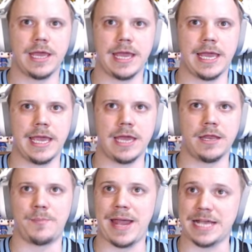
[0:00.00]

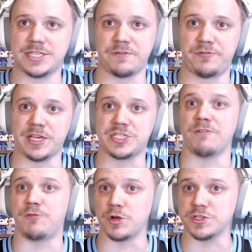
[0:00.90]
and a pass
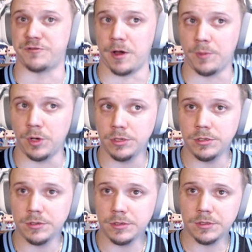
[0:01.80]
deflection, a forced fumble.
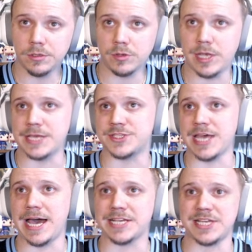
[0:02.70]
Okay,
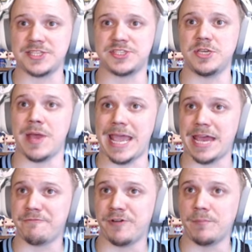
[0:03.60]
Sox, I see you.
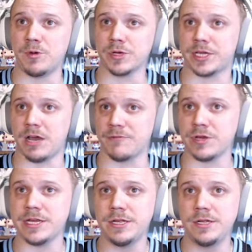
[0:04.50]
And a fumble
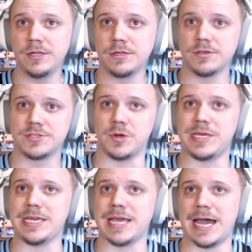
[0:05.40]
recovery. So
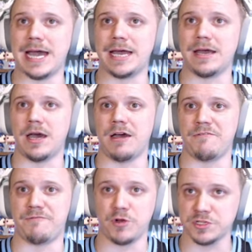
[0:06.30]
he got
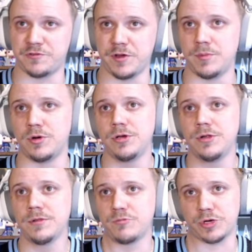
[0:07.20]
a forced fumble,
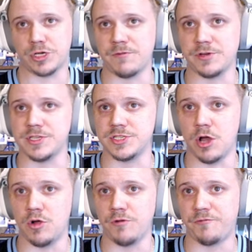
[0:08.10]
recovered his
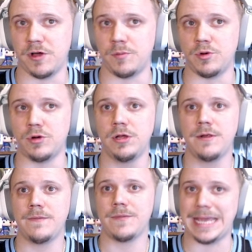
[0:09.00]
own fumble,
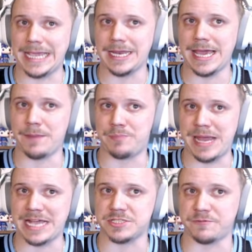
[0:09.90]
and had a
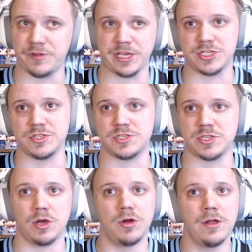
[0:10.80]
pass deflection.
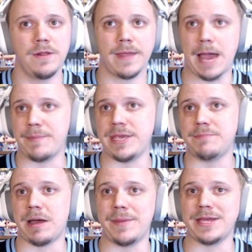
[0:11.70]
So, I
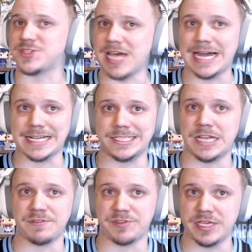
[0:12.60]
mean, my man Sox
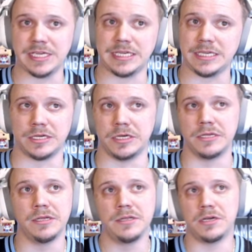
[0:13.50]
did everything he
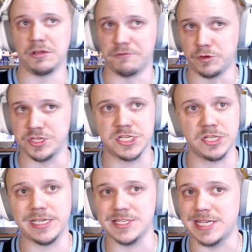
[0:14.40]
could.
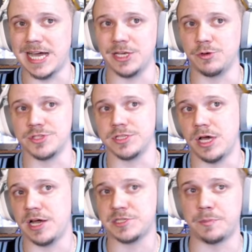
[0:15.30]
Unfortunately, his Condors
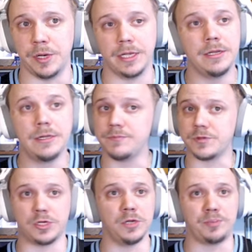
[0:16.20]
lost, but
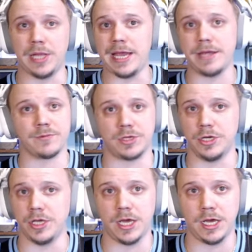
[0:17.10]
good play,
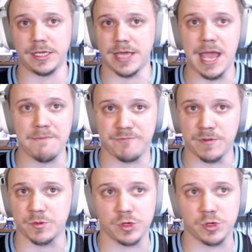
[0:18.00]
good uh, game from